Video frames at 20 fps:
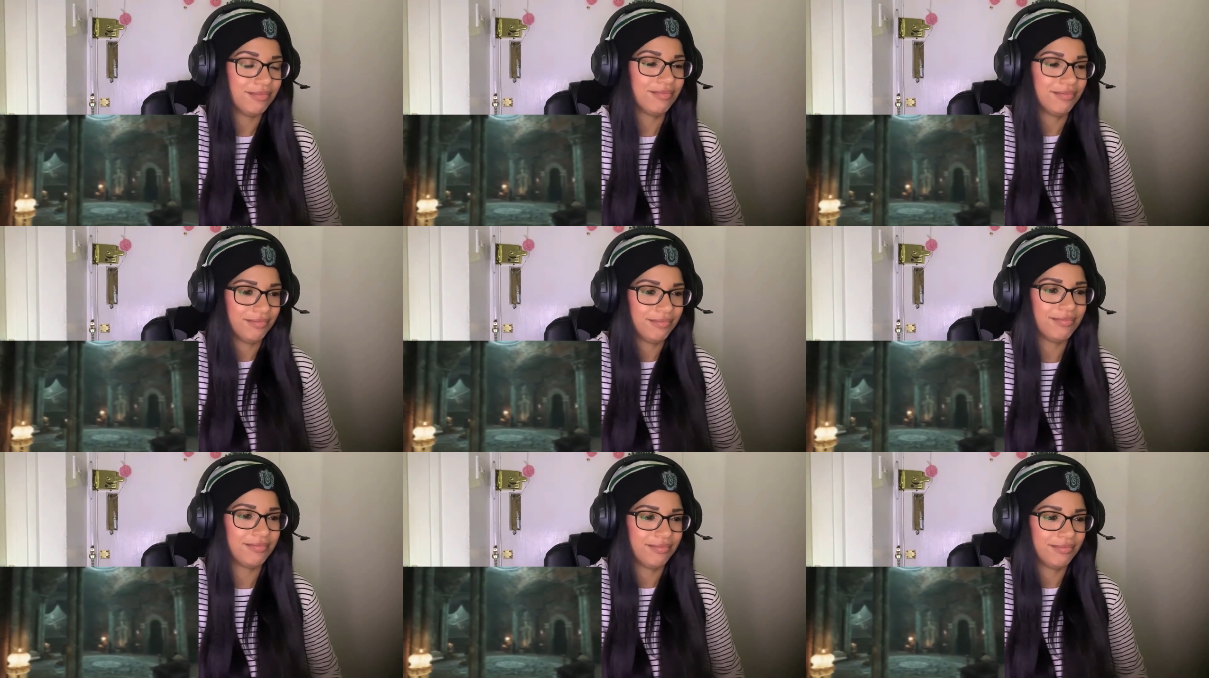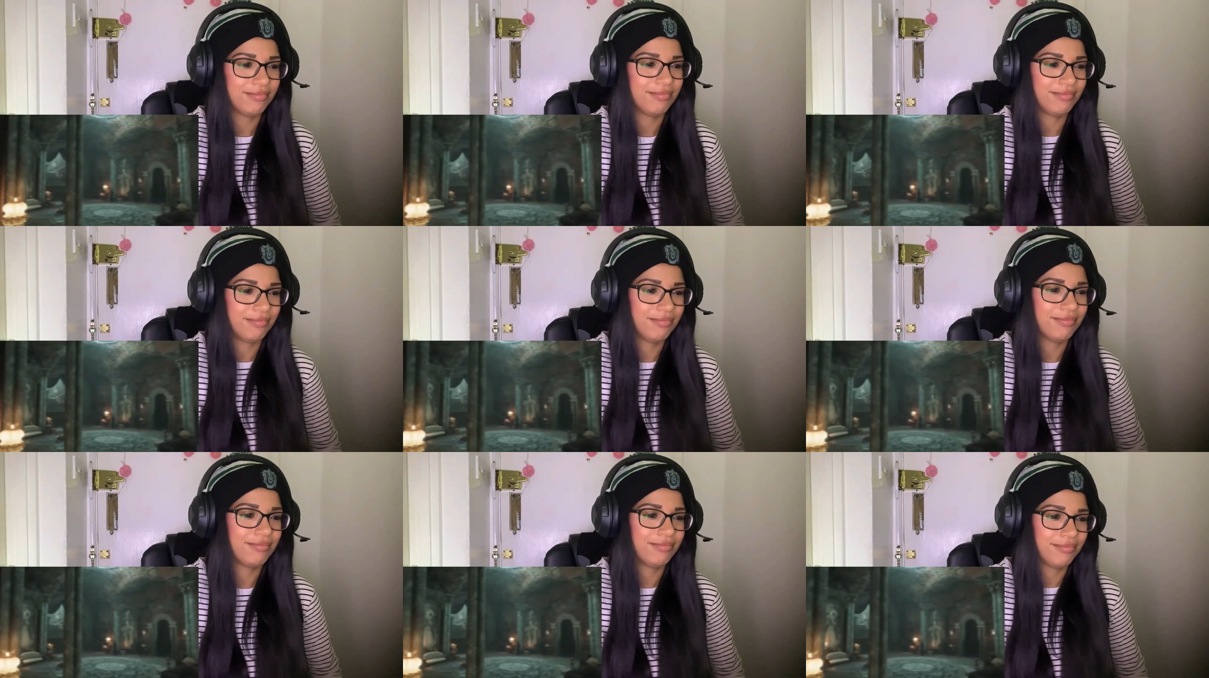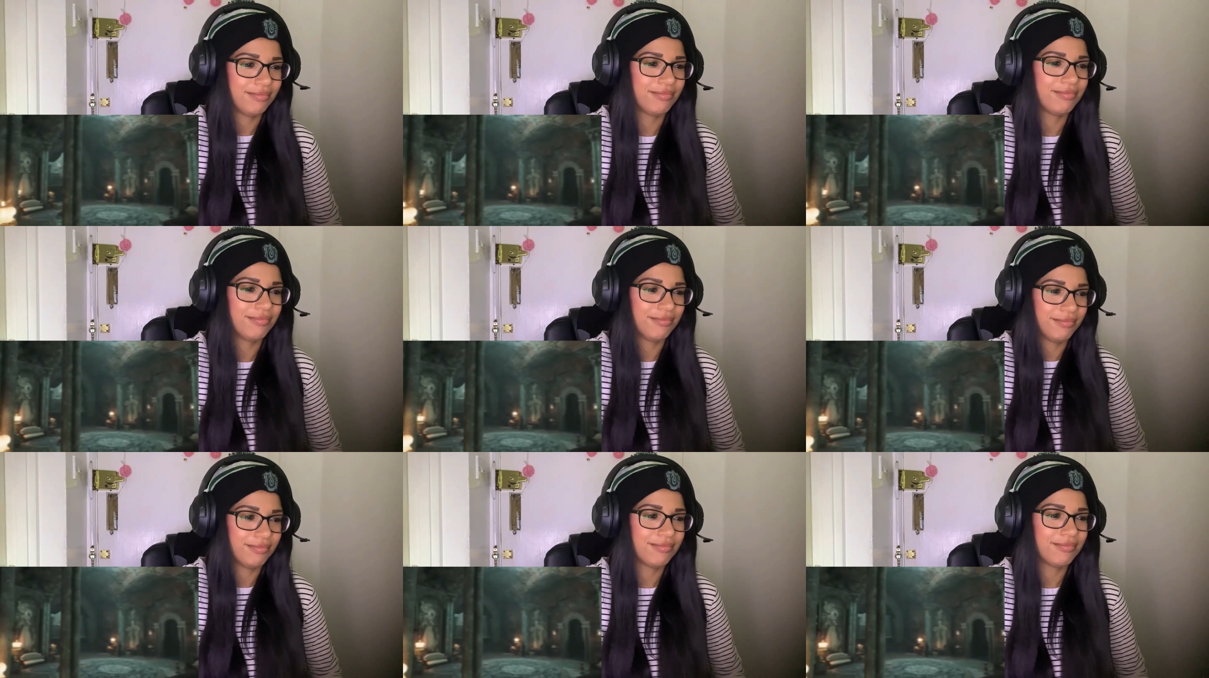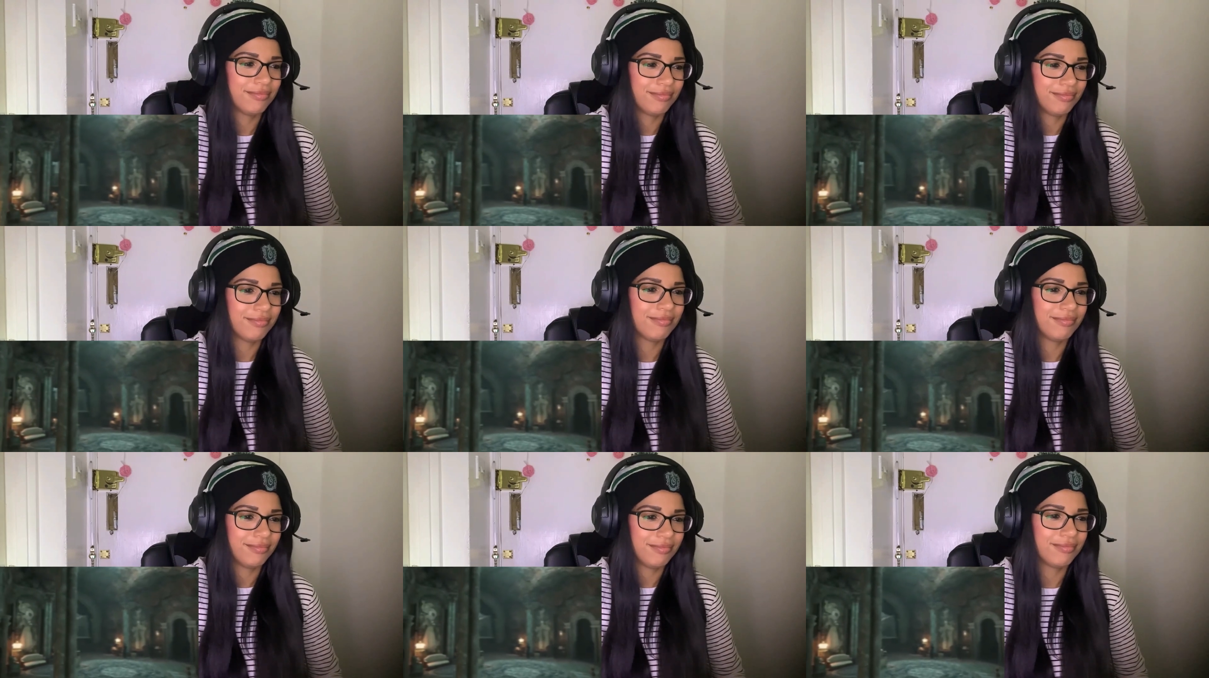
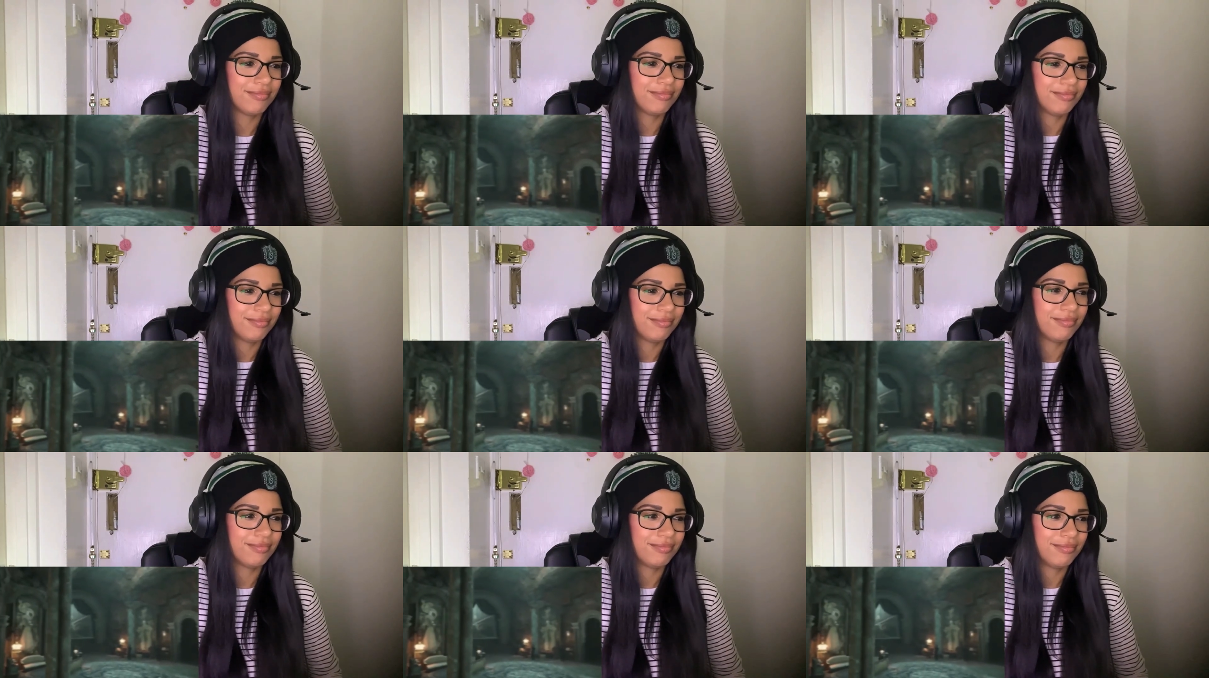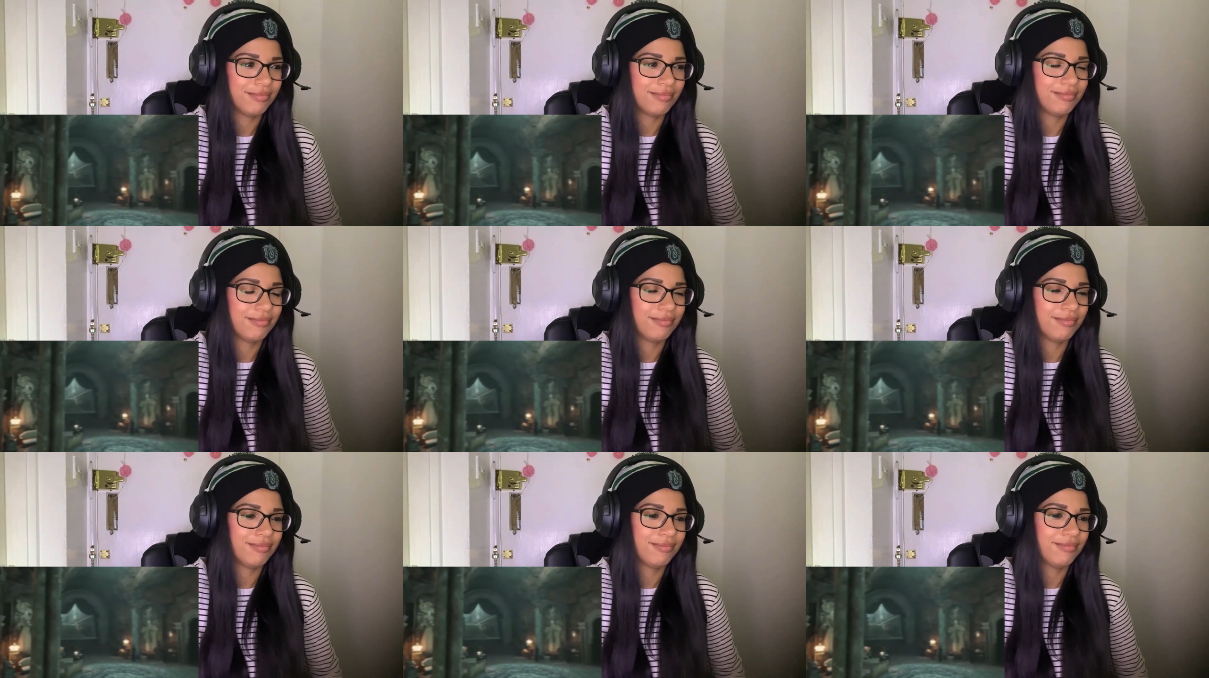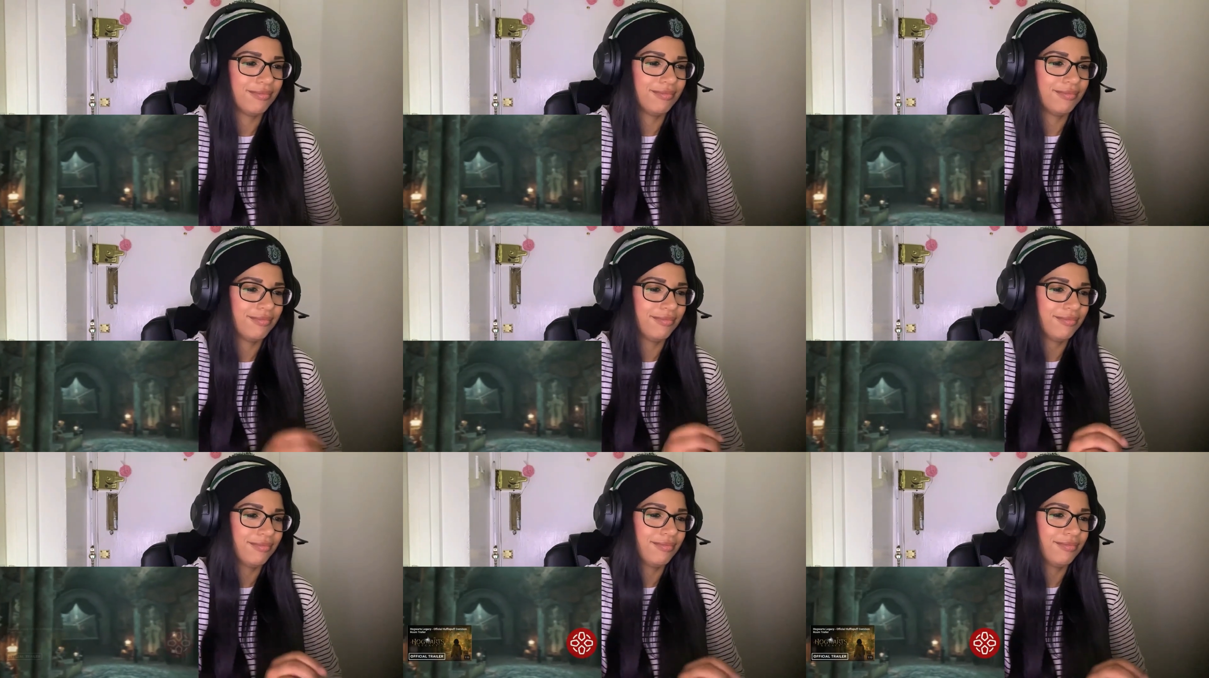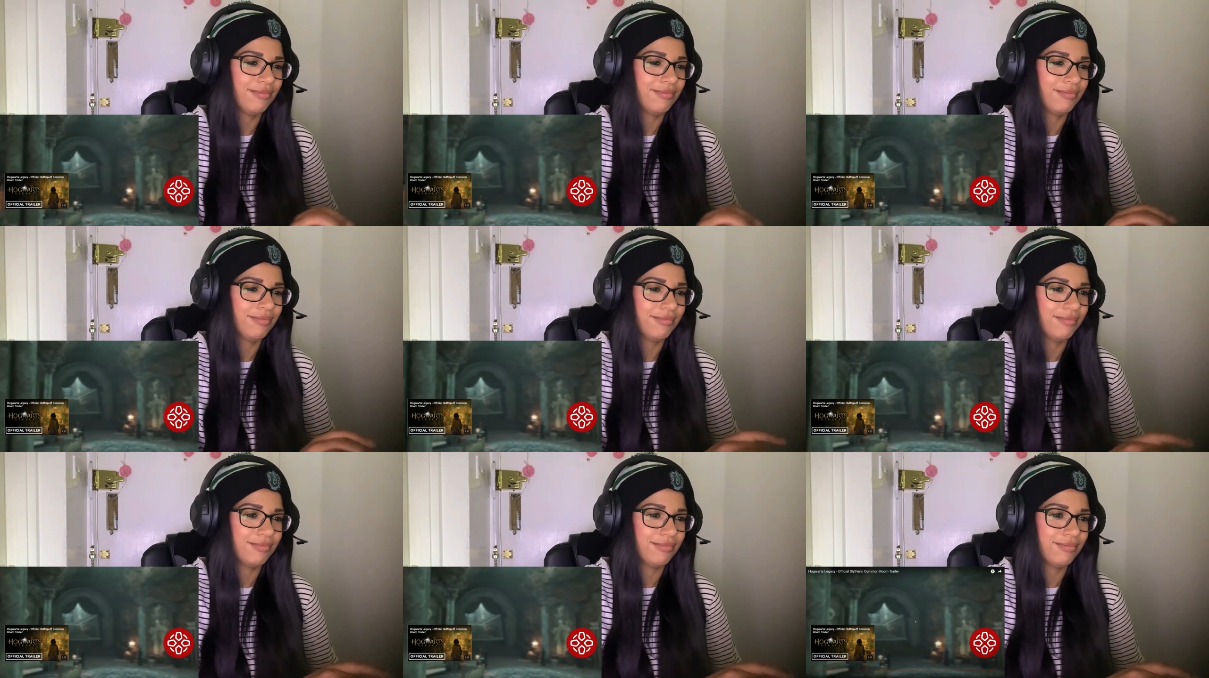
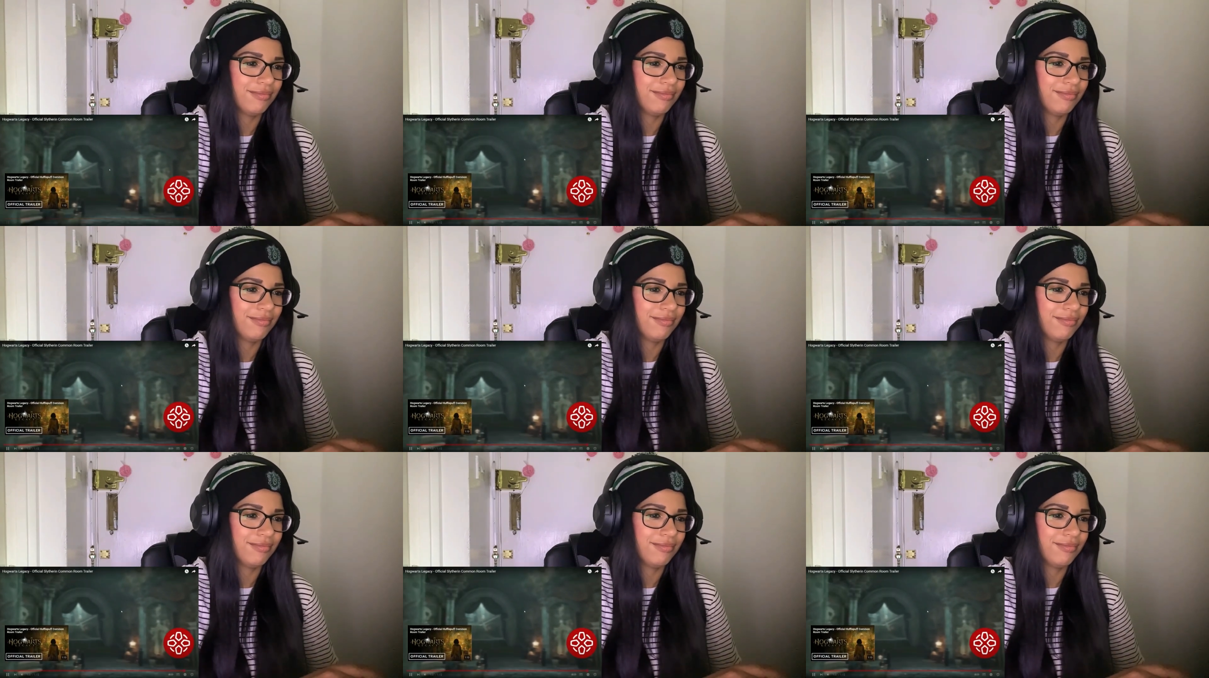No one is speaking in this clip.